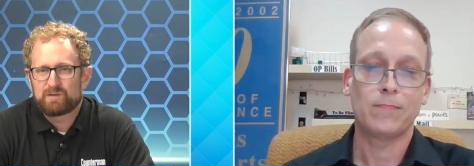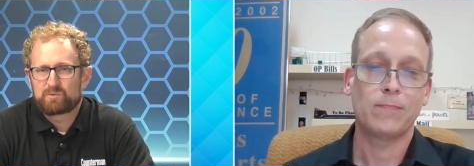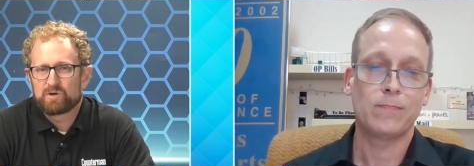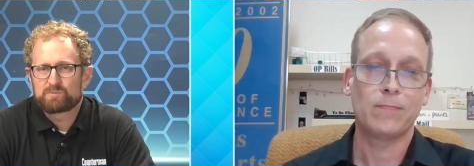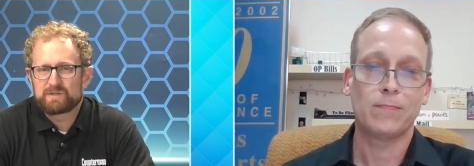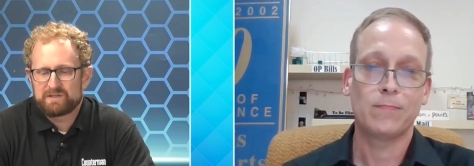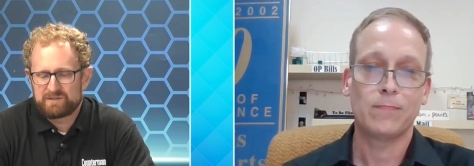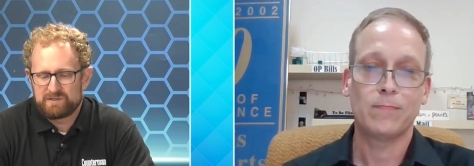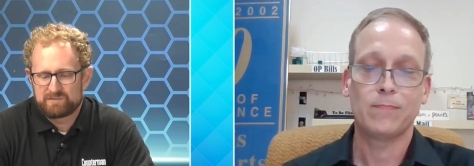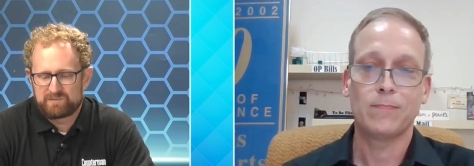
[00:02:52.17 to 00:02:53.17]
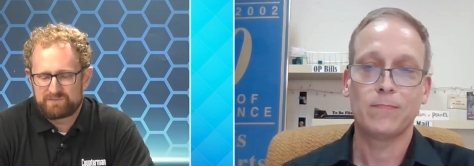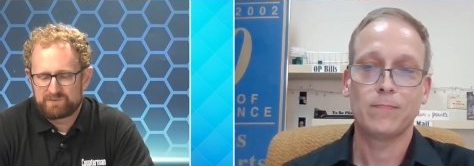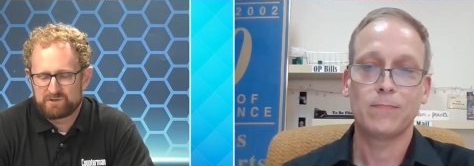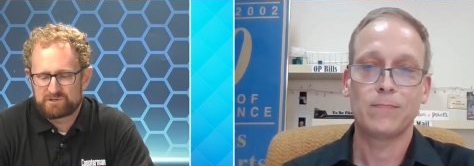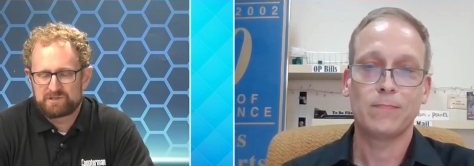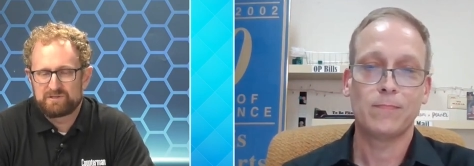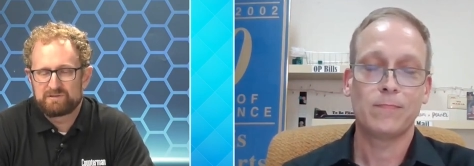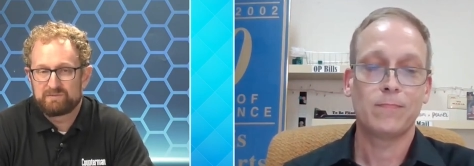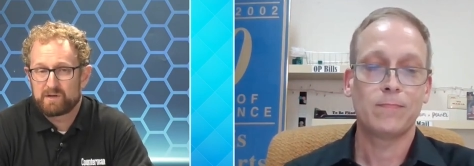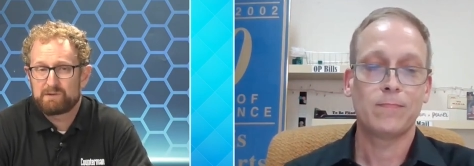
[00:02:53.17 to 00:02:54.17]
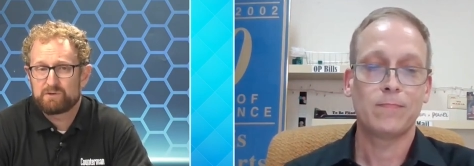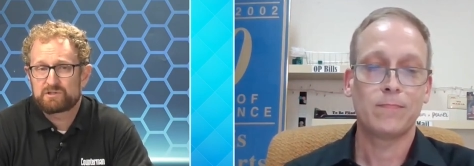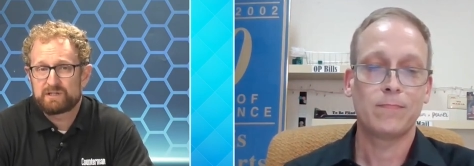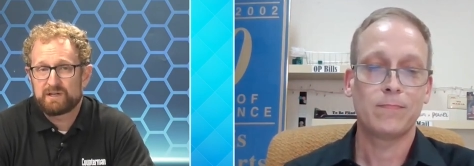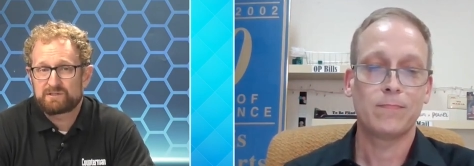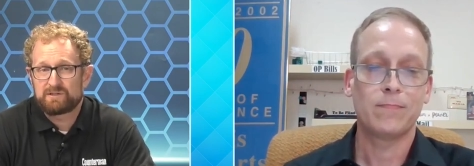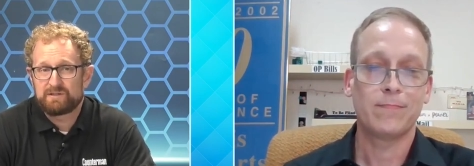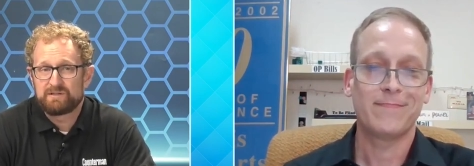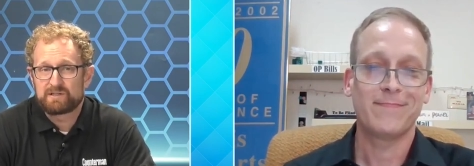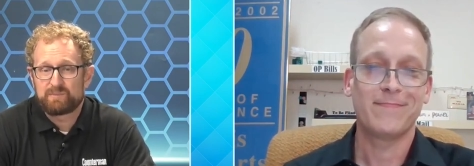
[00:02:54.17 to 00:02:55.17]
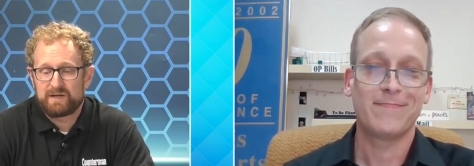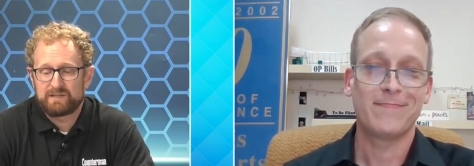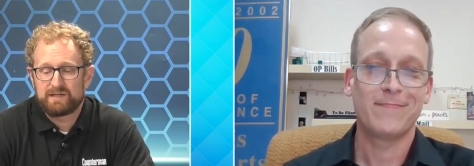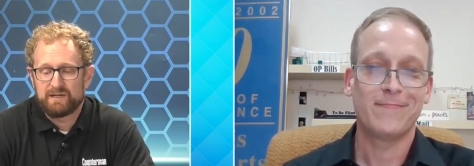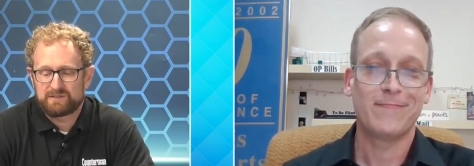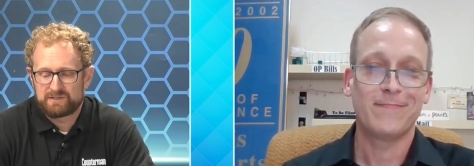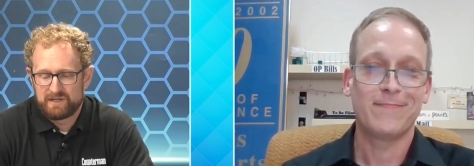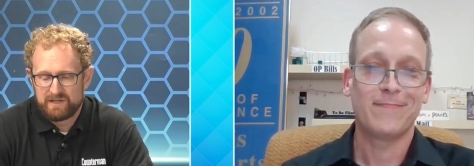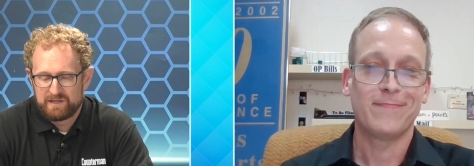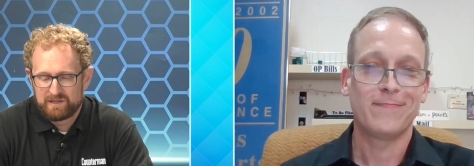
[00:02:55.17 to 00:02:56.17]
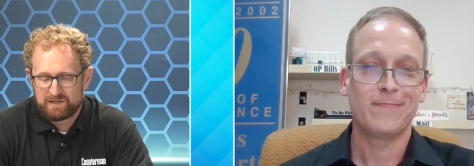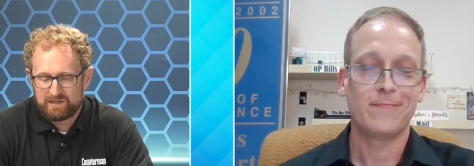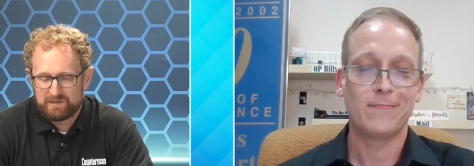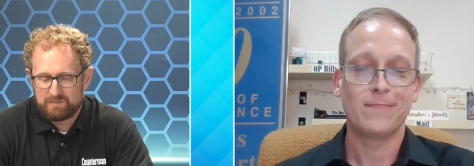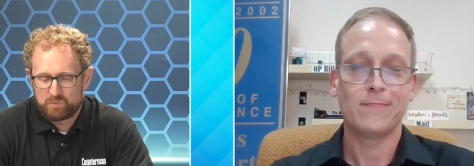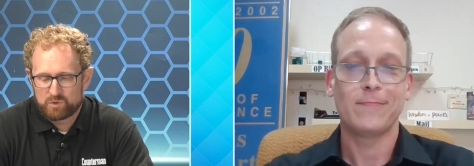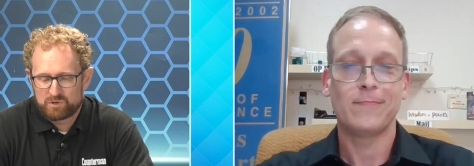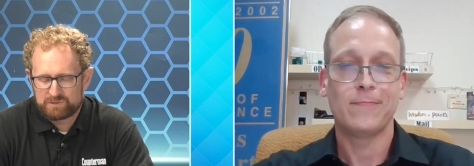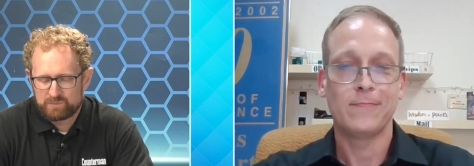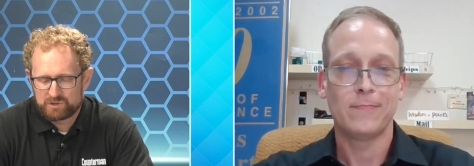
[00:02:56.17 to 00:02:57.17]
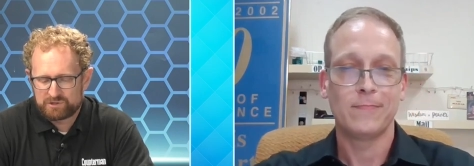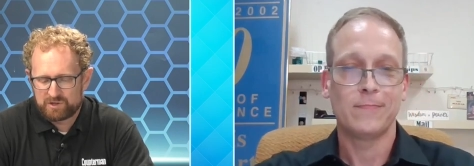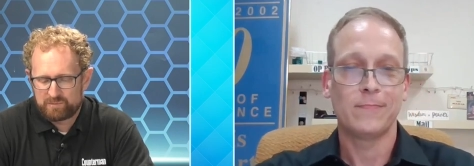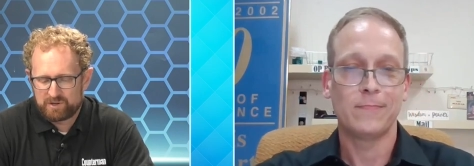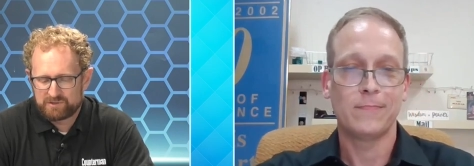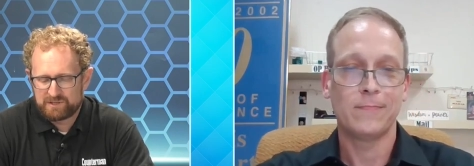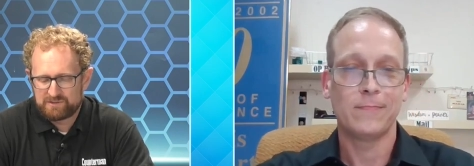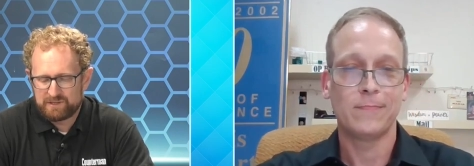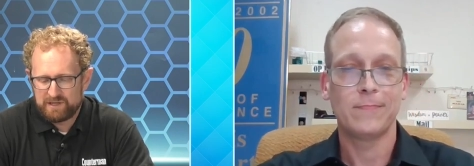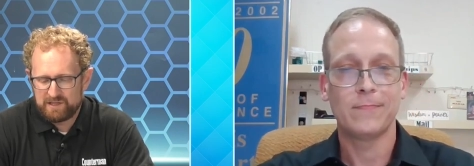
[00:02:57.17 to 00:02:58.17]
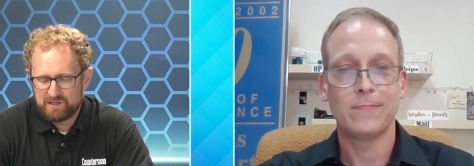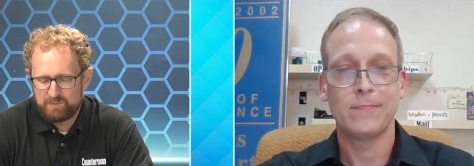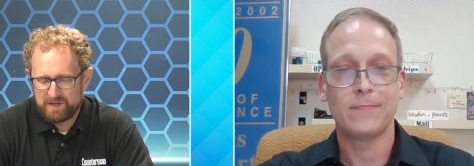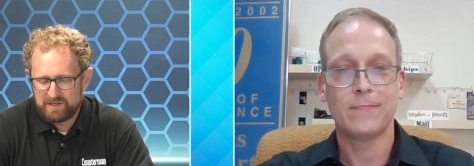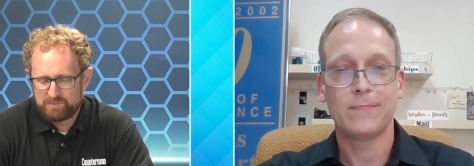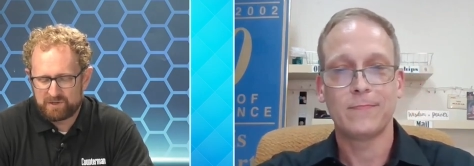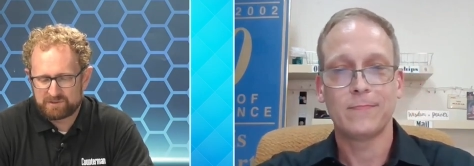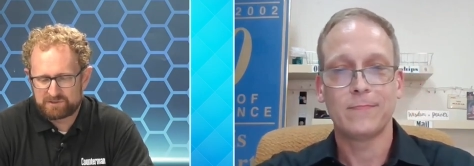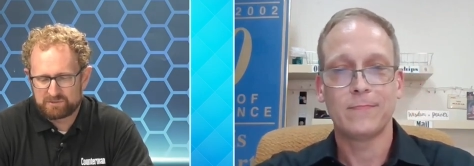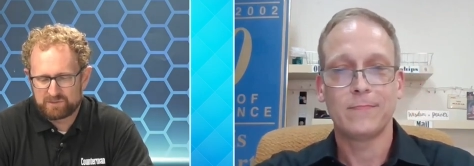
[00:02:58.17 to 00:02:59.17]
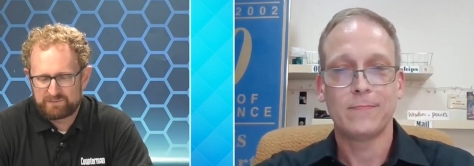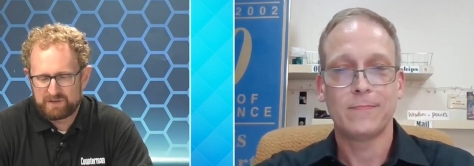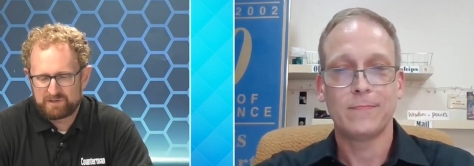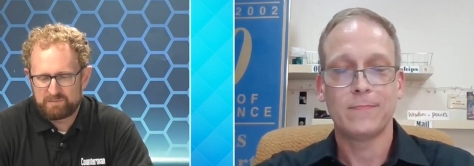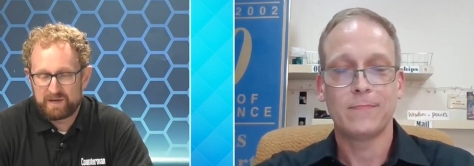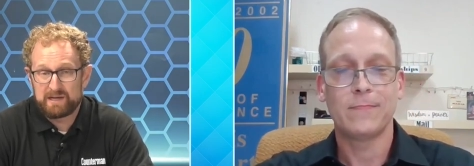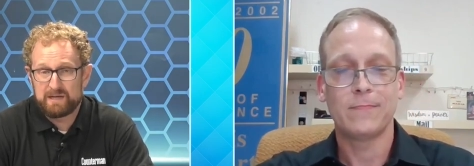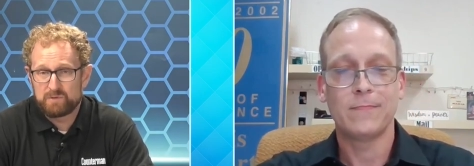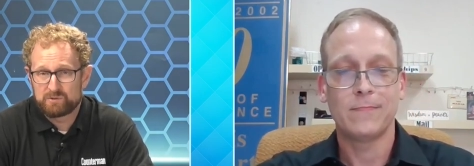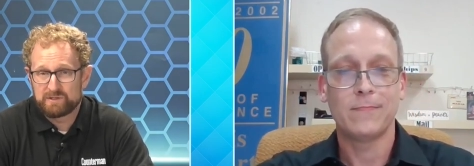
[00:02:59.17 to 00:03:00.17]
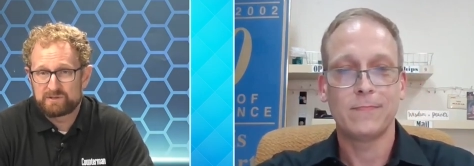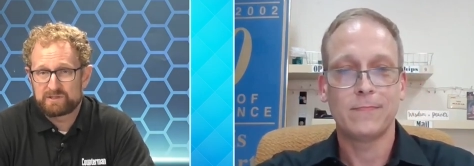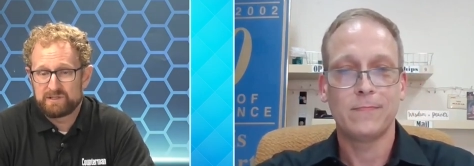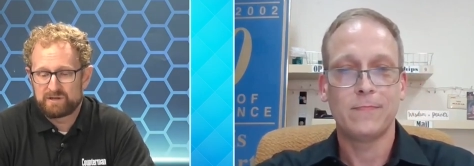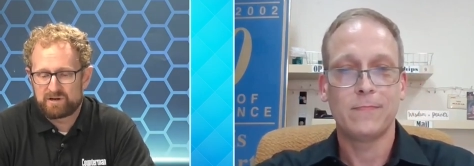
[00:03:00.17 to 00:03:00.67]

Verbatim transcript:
Speaker 1: appropriate that you're the first, the very first guest on this podcast. Um, Morris, Morris Auto Parts is an independent parts store founded by immigrants in the